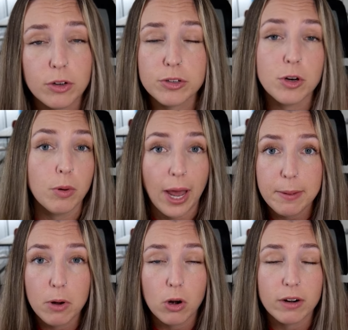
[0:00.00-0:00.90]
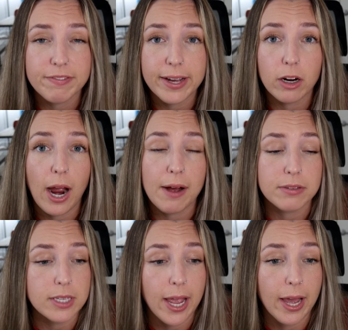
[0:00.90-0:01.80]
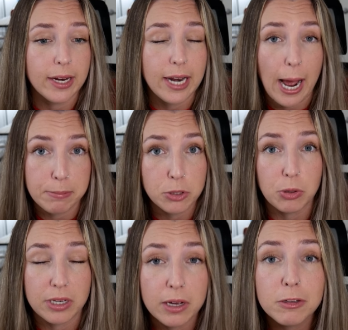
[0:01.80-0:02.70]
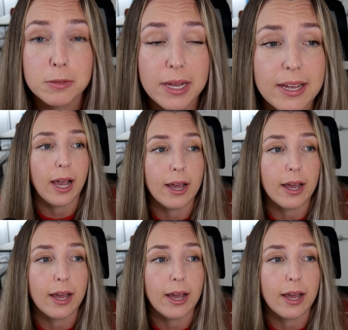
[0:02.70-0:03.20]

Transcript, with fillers: there's no night mode on Fangraphs, and it absolutely kills me.